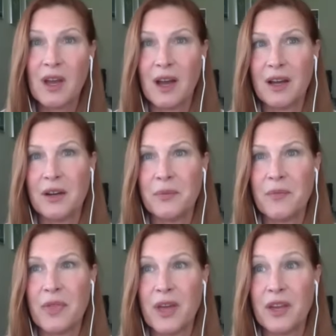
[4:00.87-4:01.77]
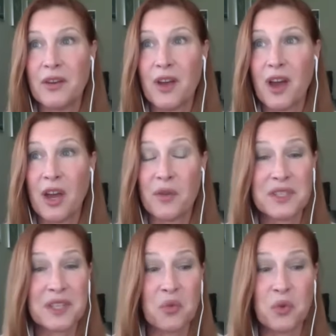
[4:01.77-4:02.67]
um, then I
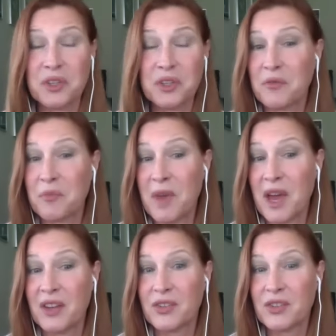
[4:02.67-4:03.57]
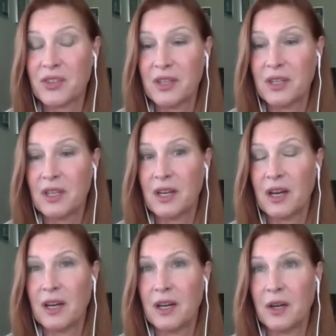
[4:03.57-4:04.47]
obviously wouldn't have met
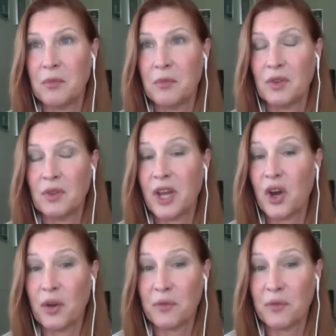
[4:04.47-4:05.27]
um, Leon